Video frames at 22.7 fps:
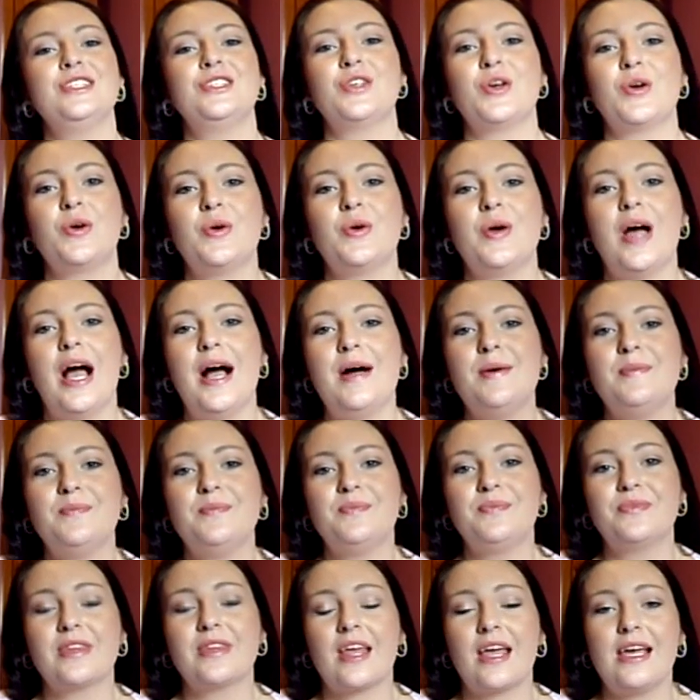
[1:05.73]
So
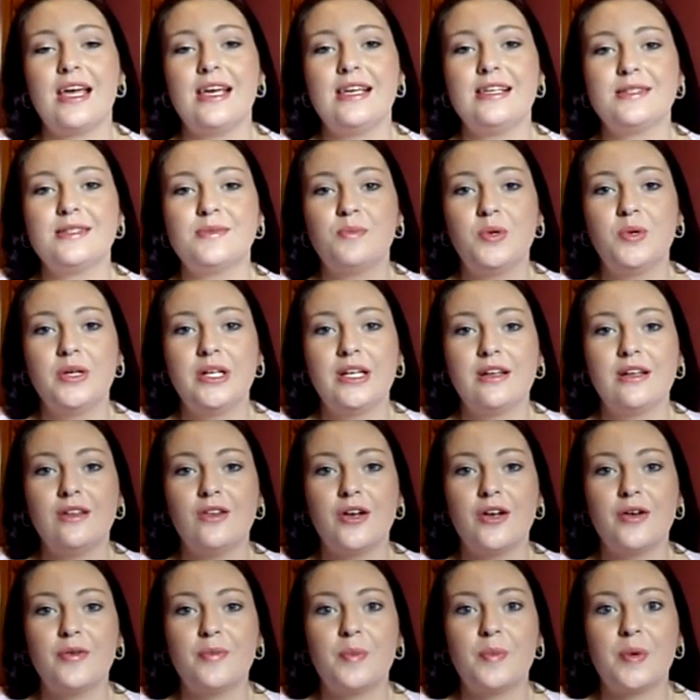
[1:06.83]
um, he's putting a
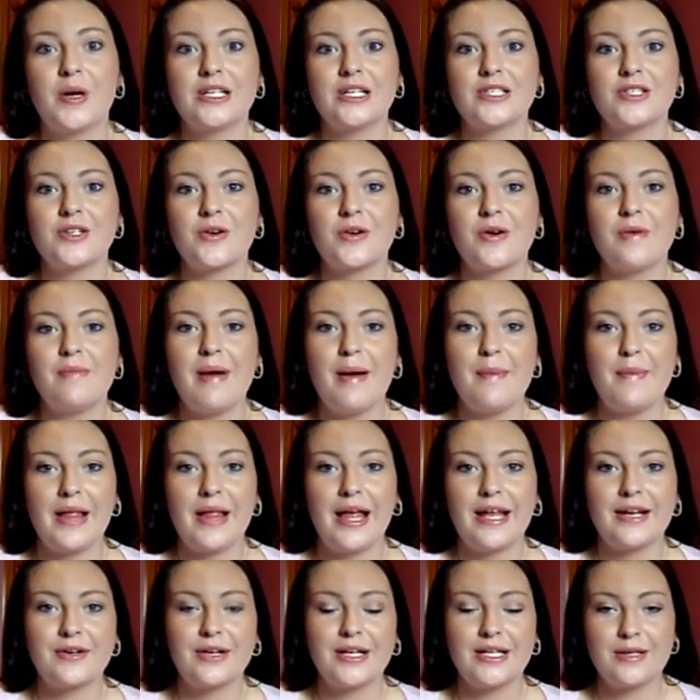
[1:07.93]
lot of pressure on my
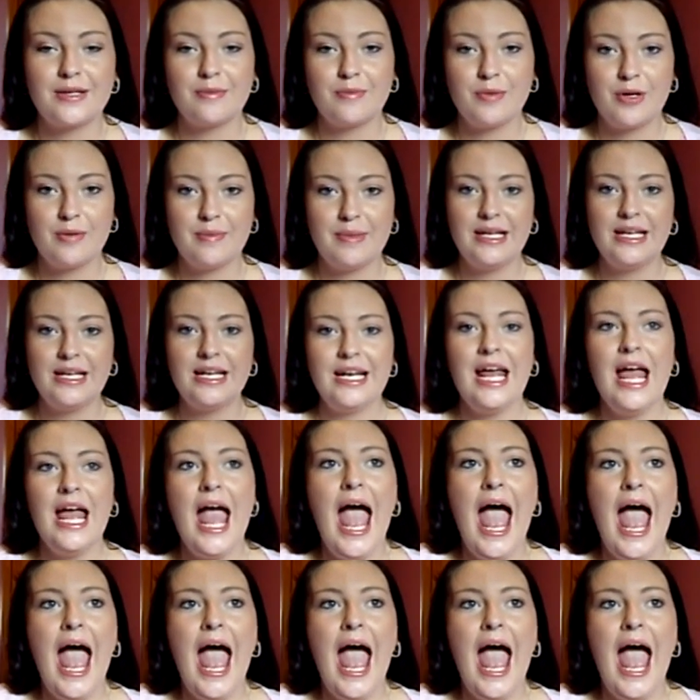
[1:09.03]
bladder at the moment,